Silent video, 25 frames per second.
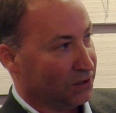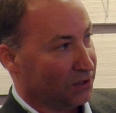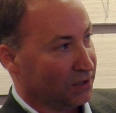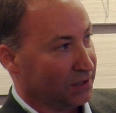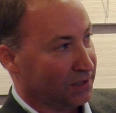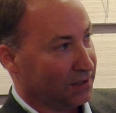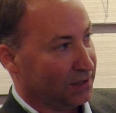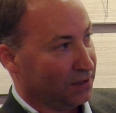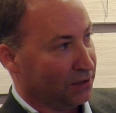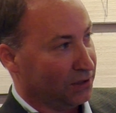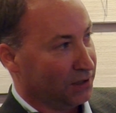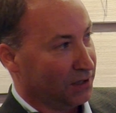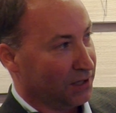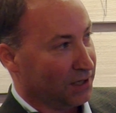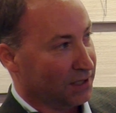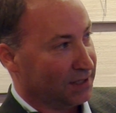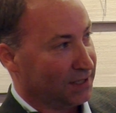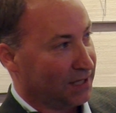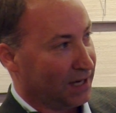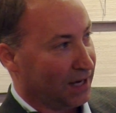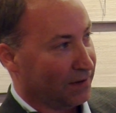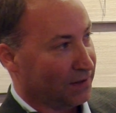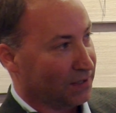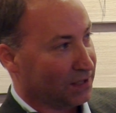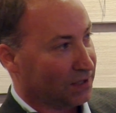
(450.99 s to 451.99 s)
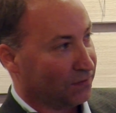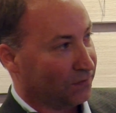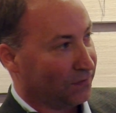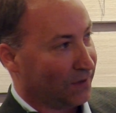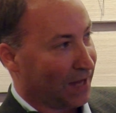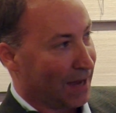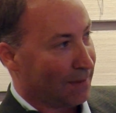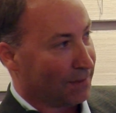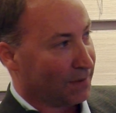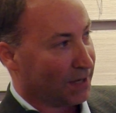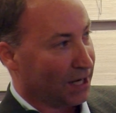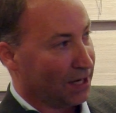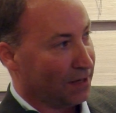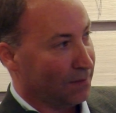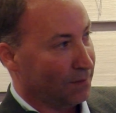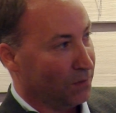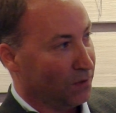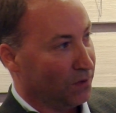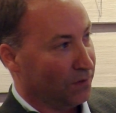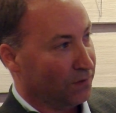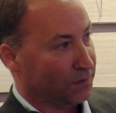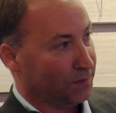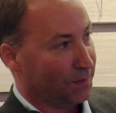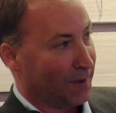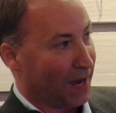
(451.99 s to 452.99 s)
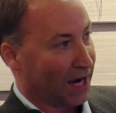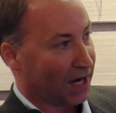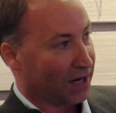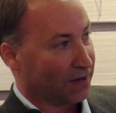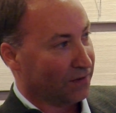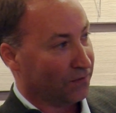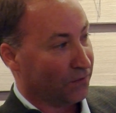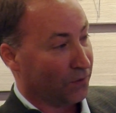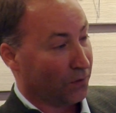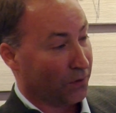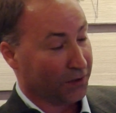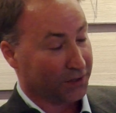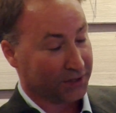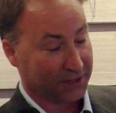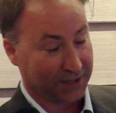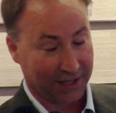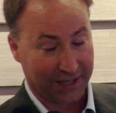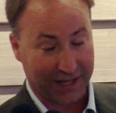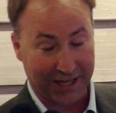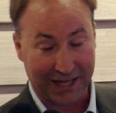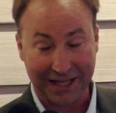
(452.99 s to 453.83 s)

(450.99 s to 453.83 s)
Just you can see how this flap kind of moves back and forth.